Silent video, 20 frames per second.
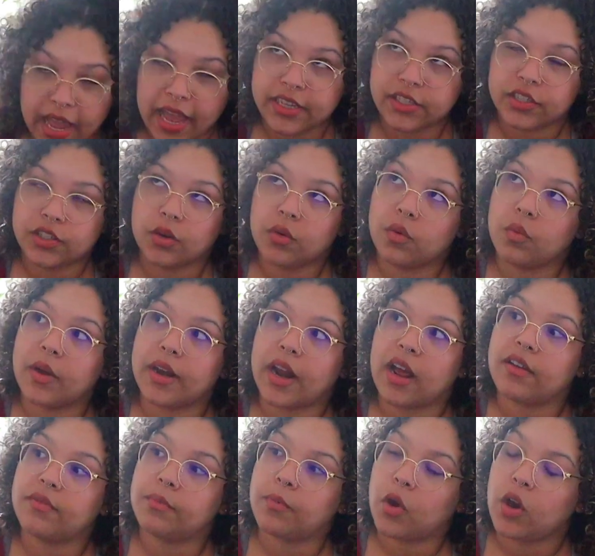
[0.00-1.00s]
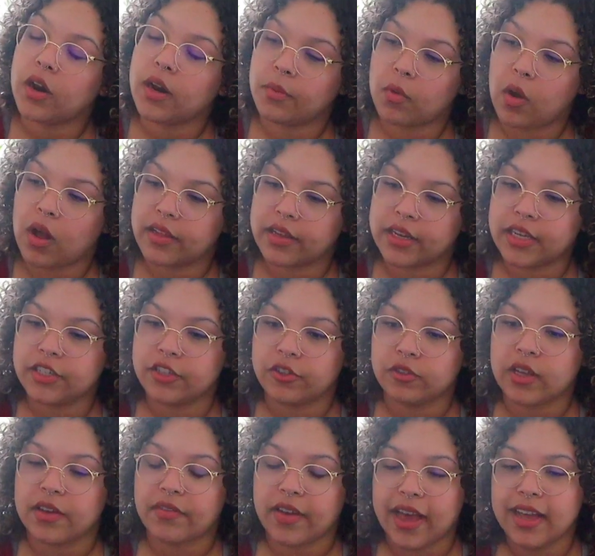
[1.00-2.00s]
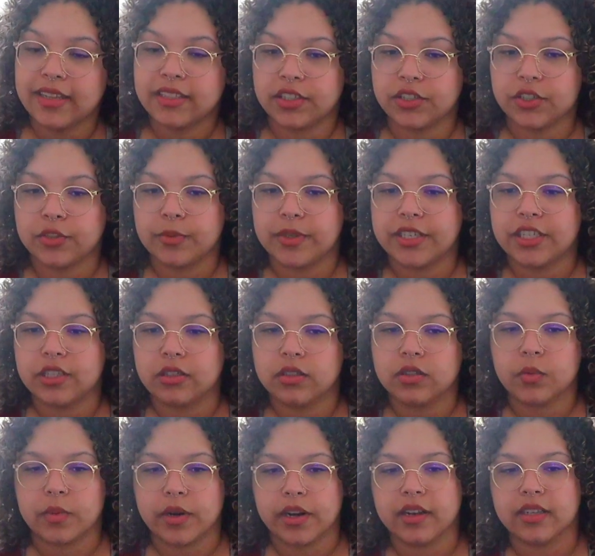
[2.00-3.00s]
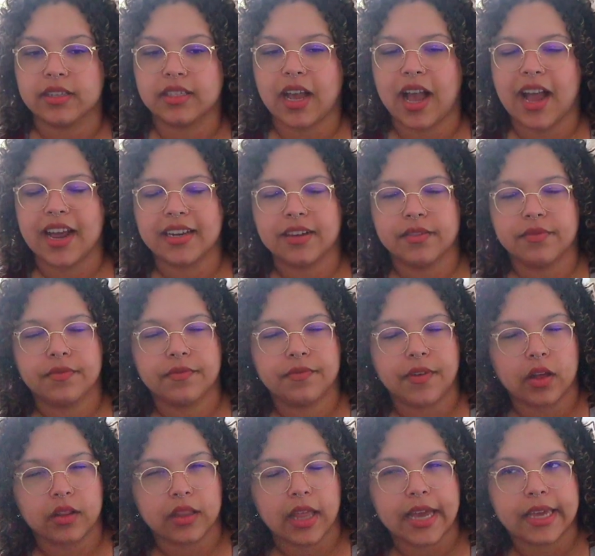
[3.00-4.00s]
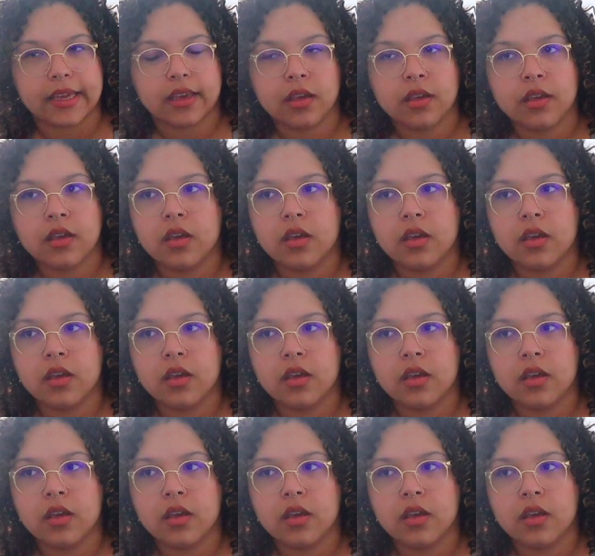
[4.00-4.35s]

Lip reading: And so when I've brought up quality issues, I've had situations where it's kind of felt like